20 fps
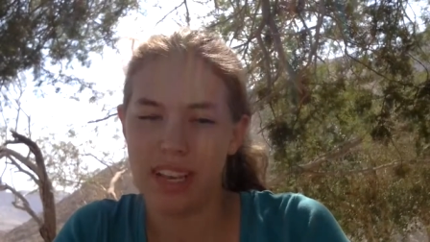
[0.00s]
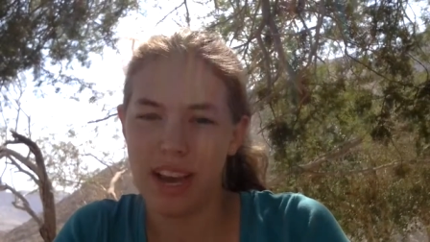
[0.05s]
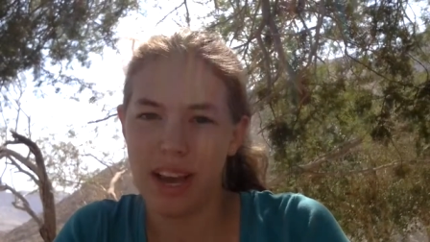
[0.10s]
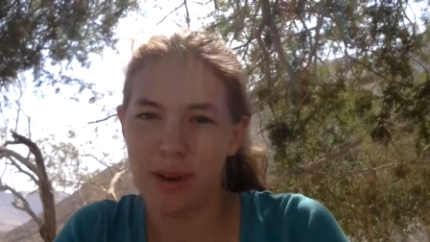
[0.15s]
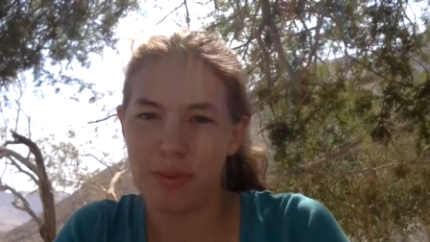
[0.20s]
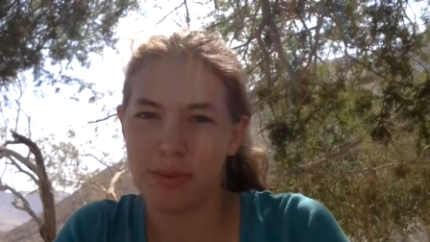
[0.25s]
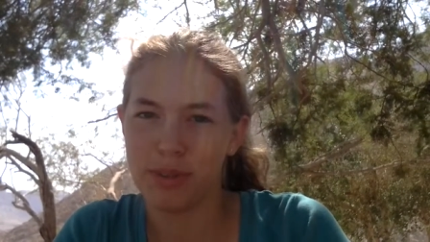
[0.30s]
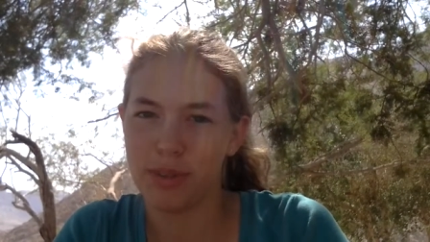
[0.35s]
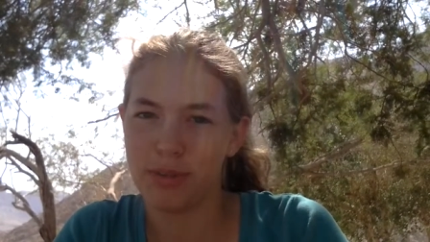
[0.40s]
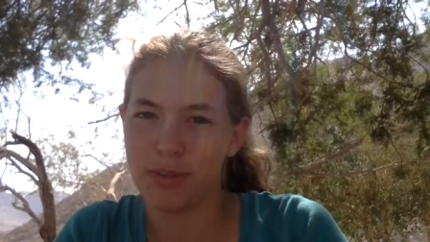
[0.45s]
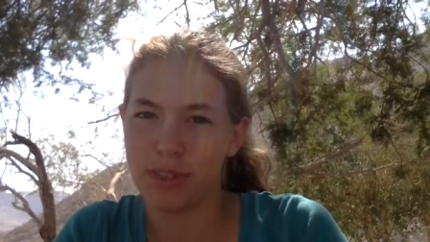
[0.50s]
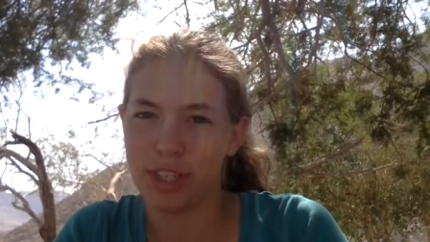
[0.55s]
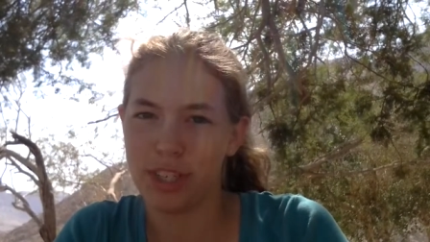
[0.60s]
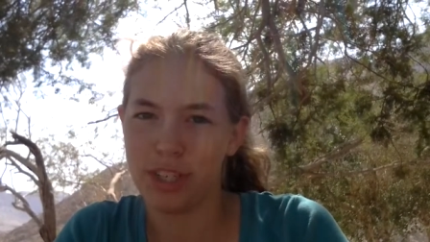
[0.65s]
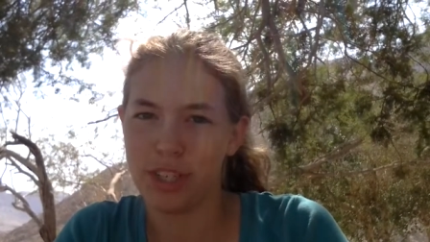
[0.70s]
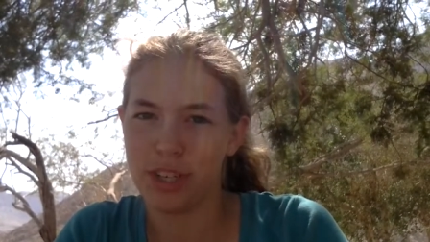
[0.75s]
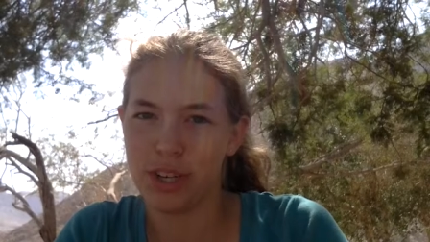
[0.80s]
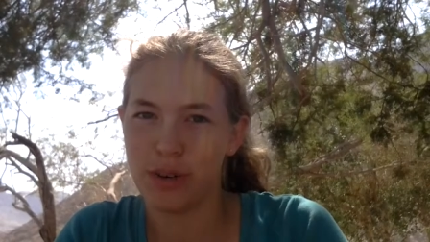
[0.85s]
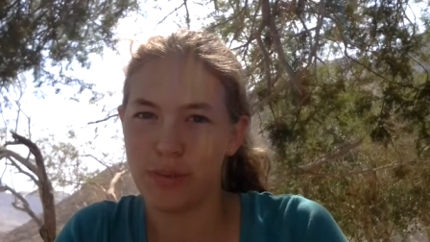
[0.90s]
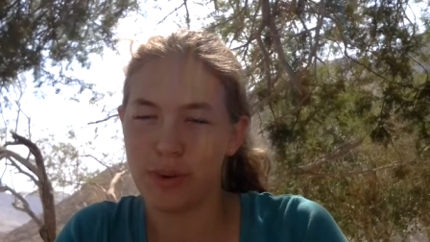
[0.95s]
I wasn't really
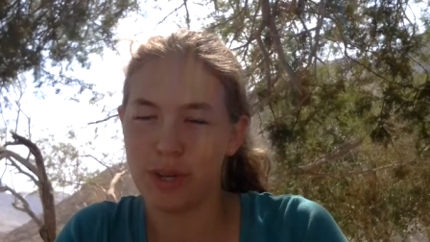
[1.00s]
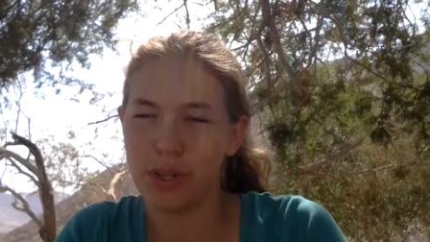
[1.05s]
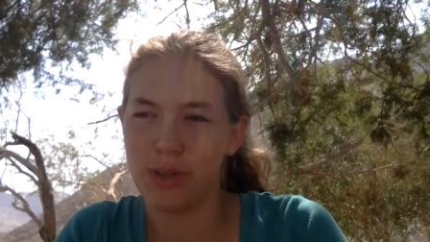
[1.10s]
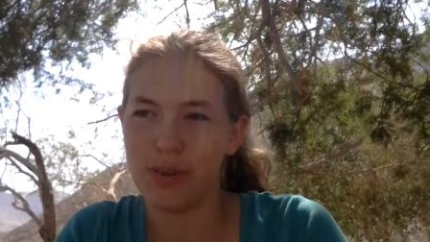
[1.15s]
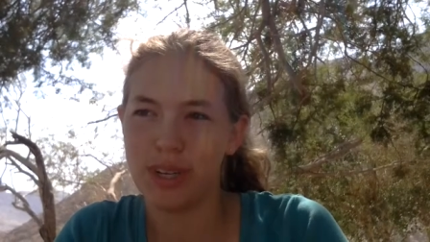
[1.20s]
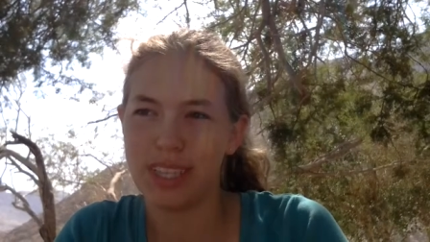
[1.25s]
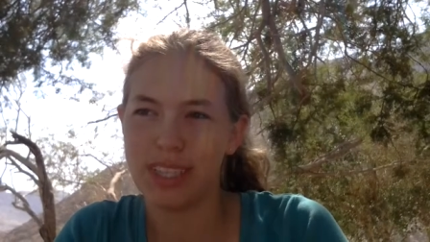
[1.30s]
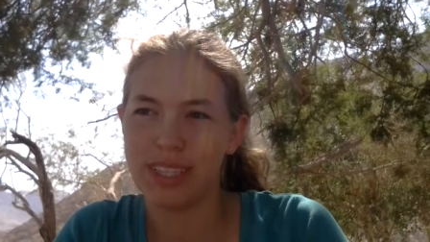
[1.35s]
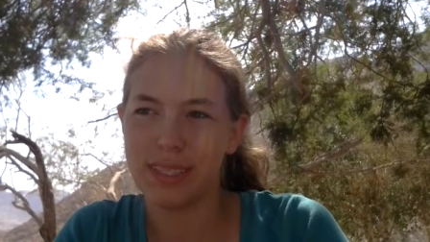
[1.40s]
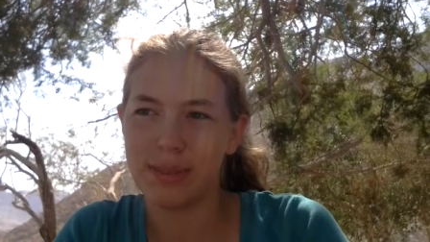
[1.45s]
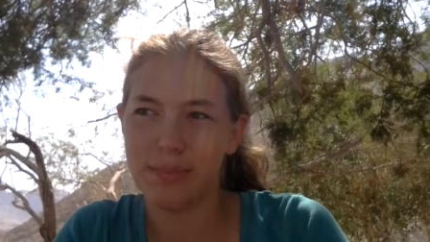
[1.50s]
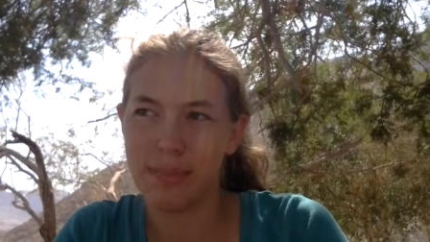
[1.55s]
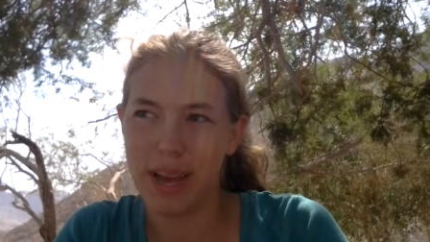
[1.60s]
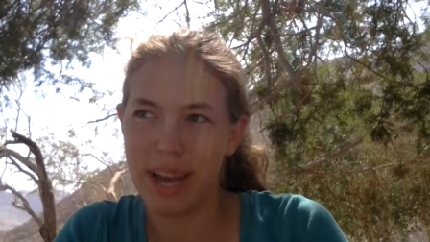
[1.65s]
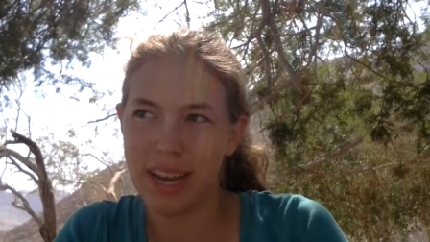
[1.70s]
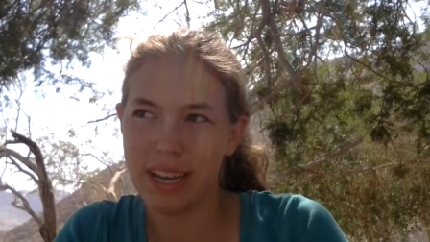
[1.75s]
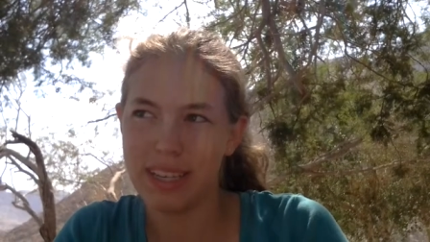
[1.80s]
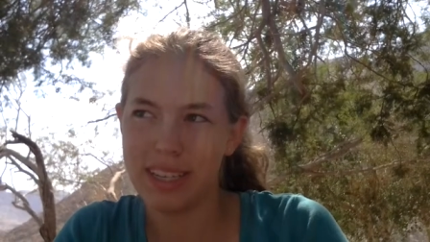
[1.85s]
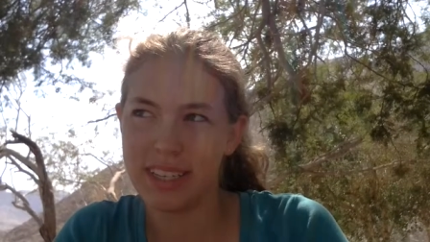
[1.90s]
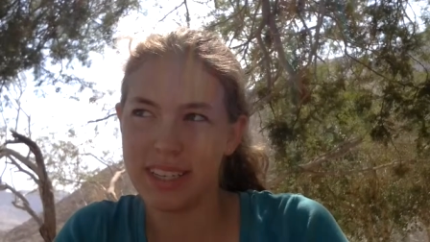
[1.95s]
sure what to
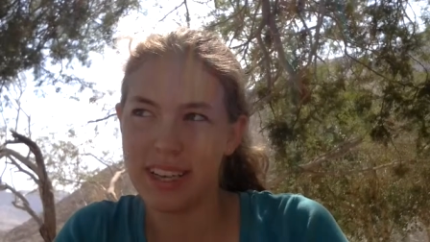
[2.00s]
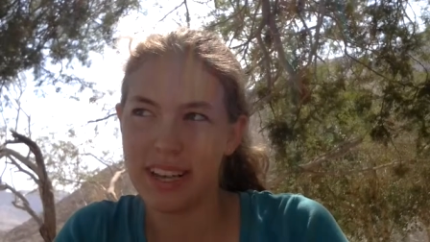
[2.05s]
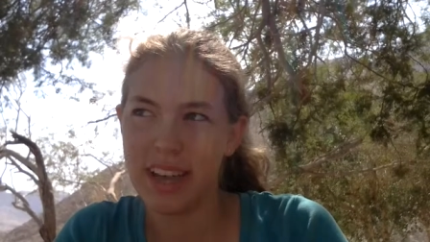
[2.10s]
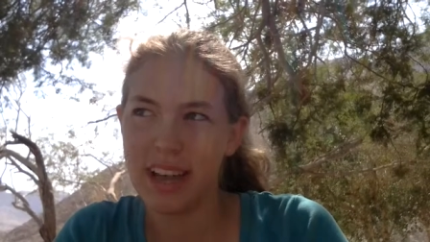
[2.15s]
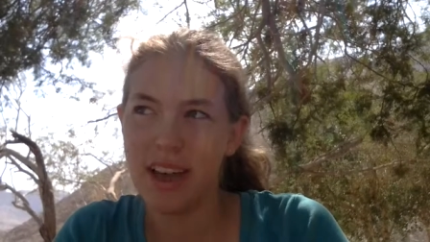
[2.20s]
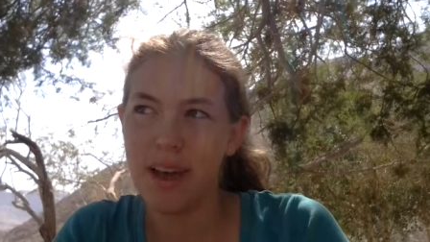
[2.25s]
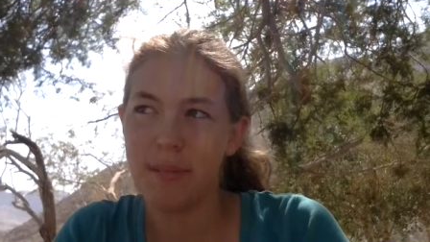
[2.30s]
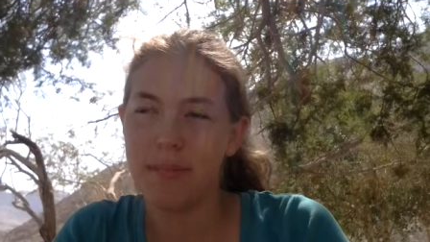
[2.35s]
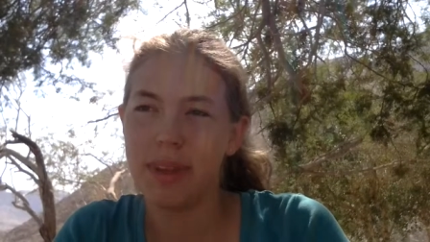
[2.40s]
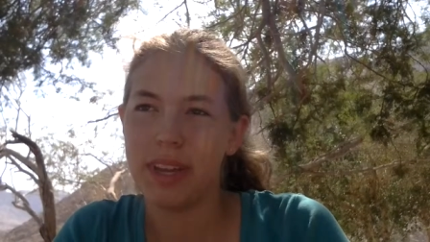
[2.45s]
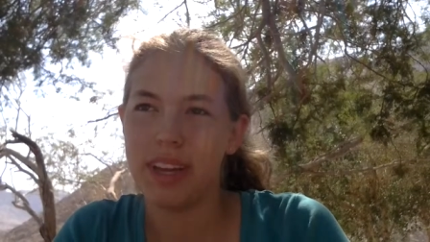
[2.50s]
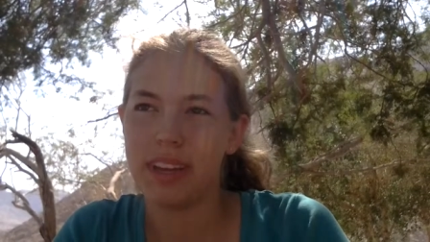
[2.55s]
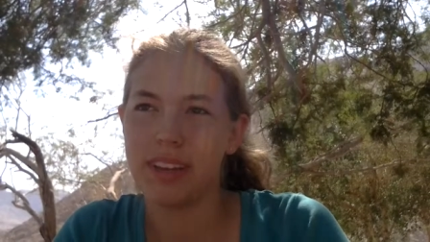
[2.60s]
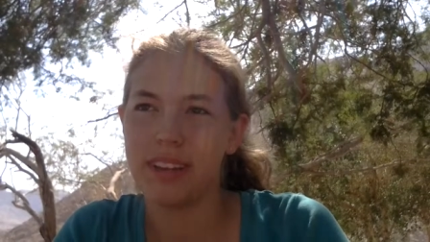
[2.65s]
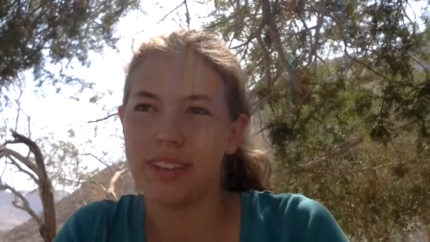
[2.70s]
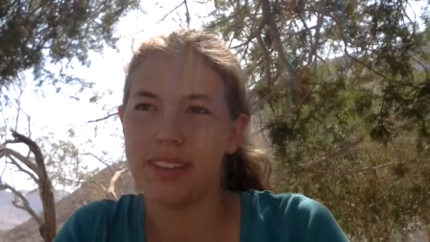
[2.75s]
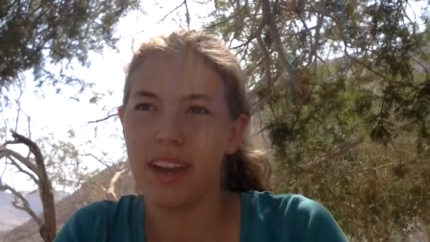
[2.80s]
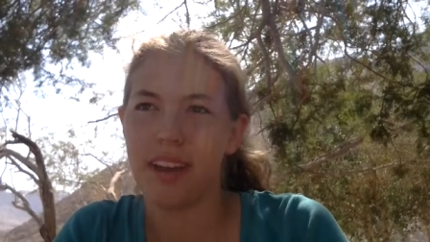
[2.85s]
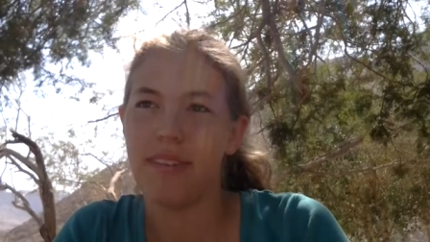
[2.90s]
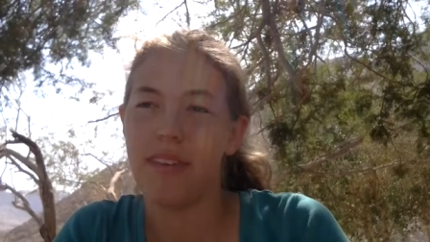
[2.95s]
expect
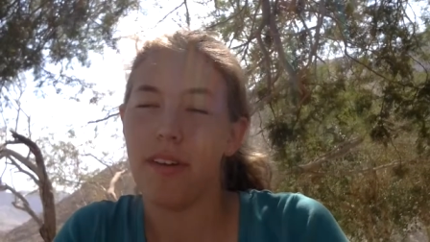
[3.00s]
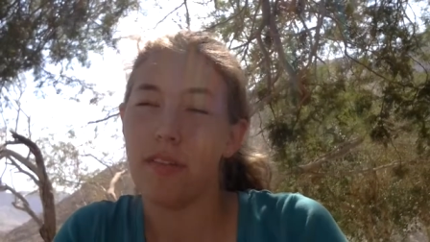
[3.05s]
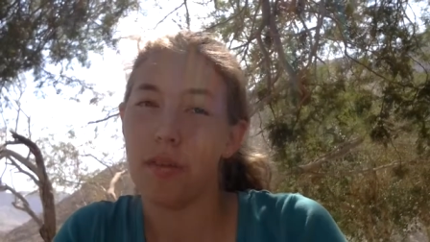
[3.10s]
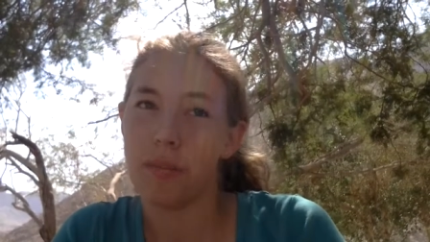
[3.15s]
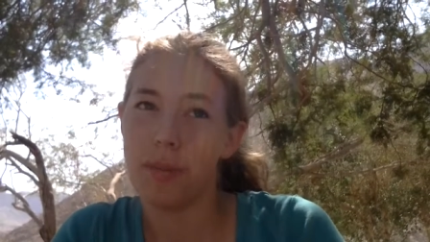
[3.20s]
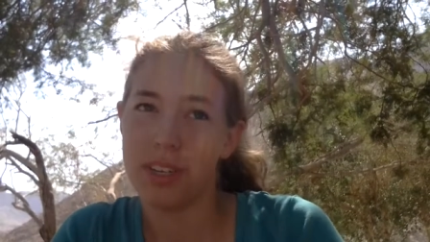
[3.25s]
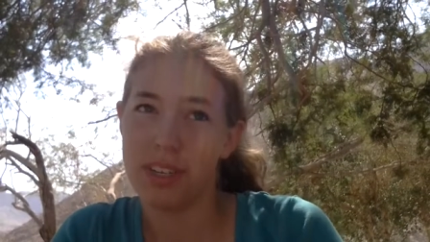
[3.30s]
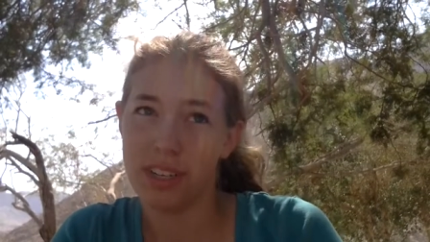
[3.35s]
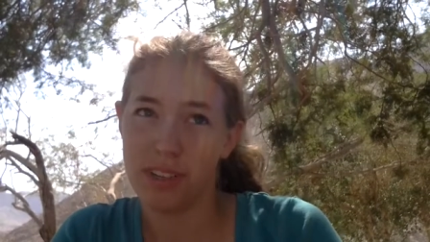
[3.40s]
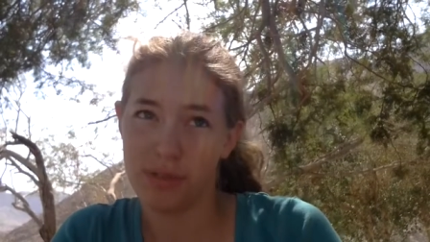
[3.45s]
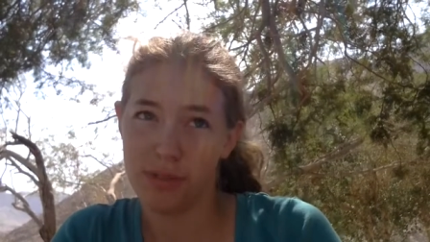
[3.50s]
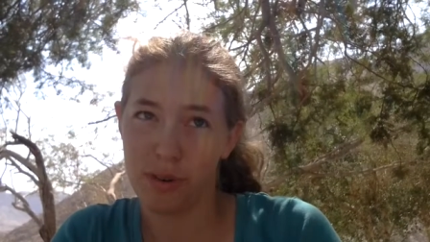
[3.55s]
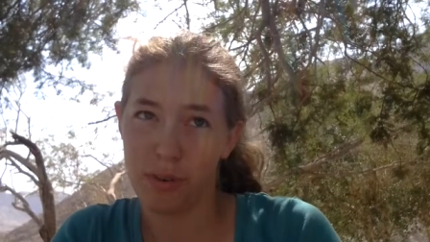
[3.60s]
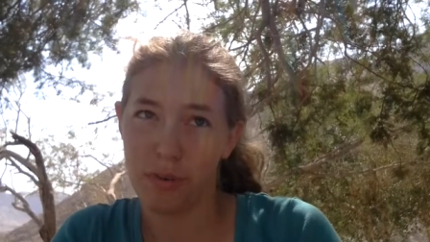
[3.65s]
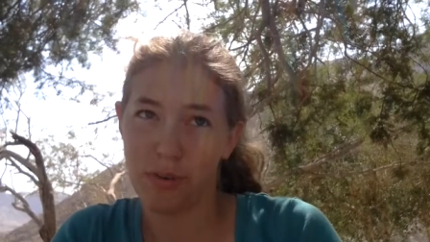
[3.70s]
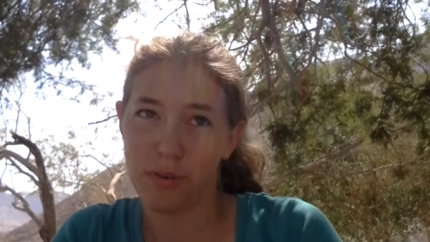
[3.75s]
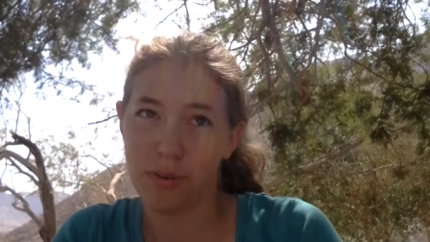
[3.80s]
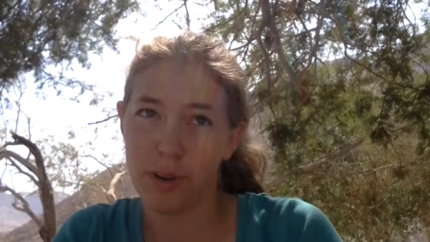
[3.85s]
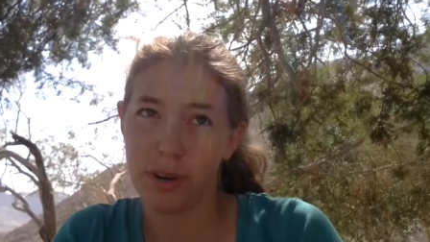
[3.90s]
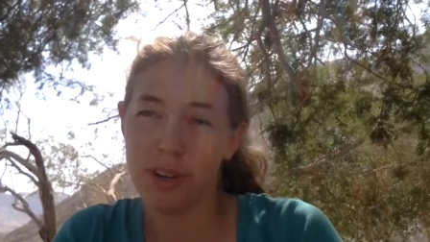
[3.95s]
because I've never been to Israel
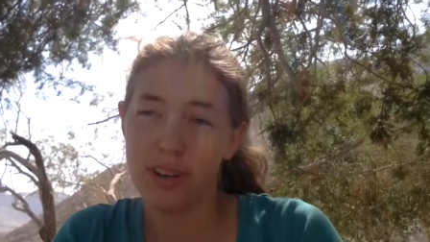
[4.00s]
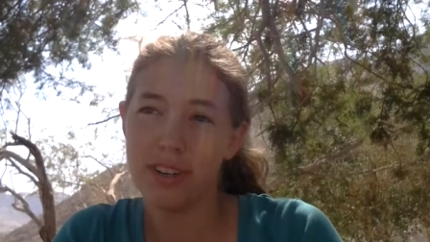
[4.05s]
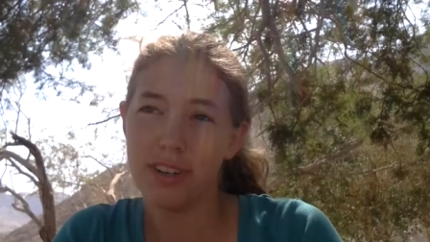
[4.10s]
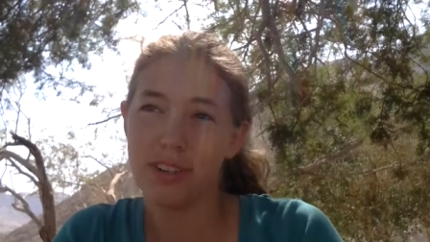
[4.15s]
before.